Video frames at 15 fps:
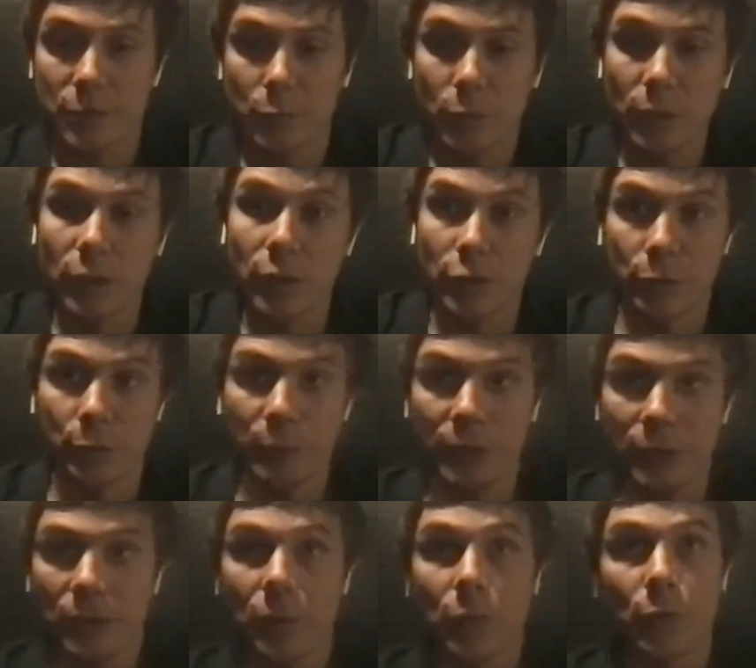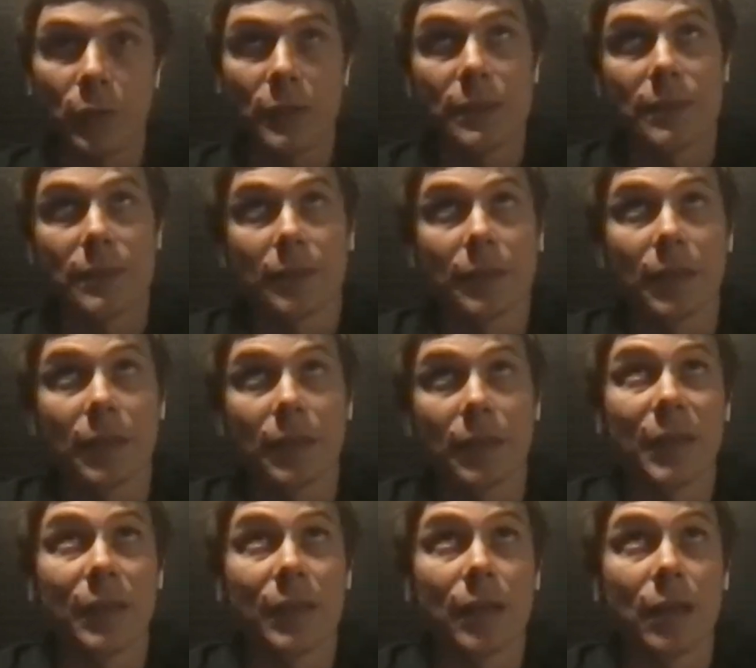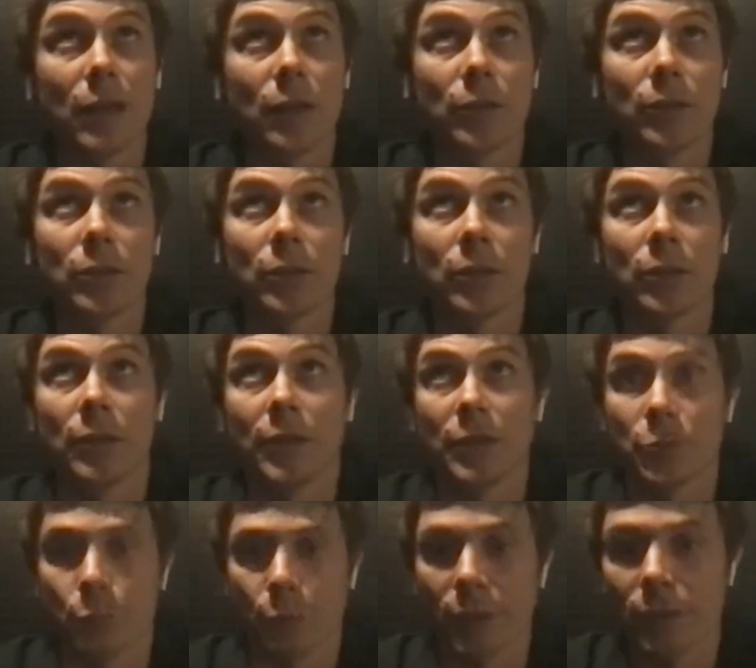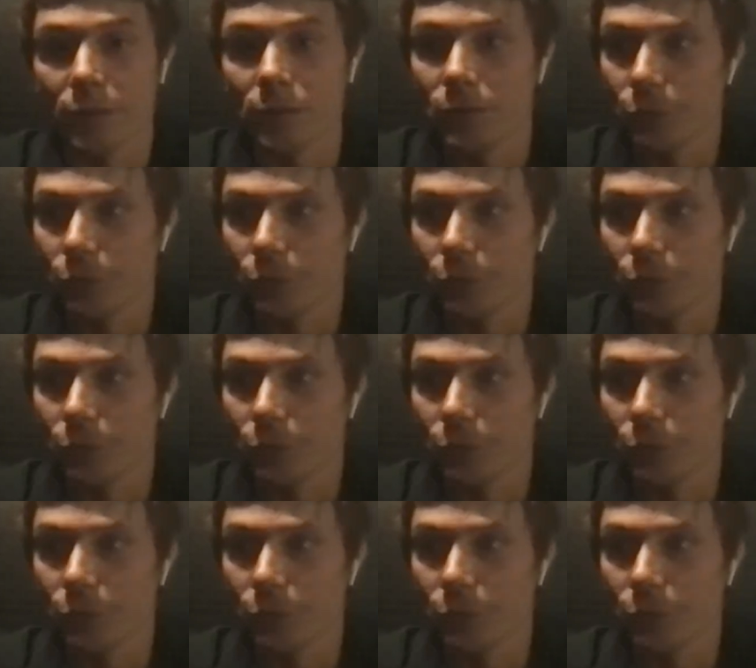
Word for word: we're going to be releasing Airbyte Cloud uh, next week.